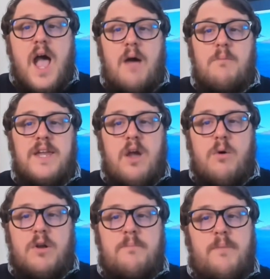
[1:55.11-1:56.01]
and we go
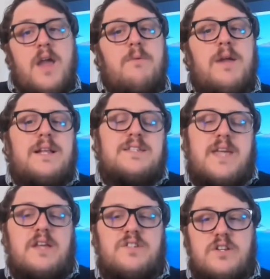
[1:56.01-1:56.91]
on a bi-weekly
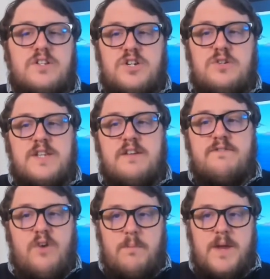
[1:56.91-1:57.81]
schedule at Tuesday at
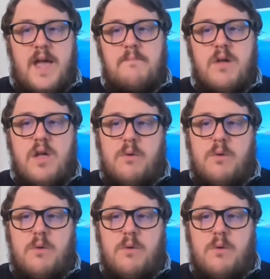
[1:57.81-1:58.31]
4 p.m.